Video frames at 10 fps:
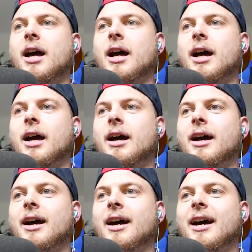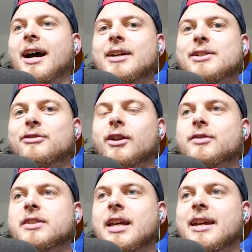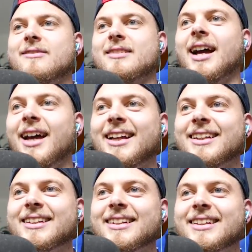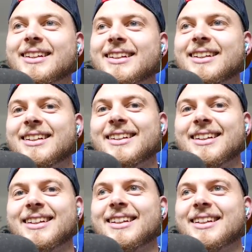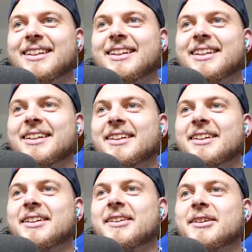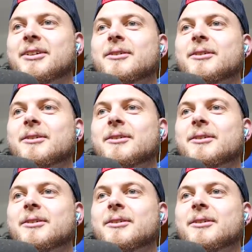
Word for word: Oh, what? Ash fluffs it. I've got some weird speed boost on me.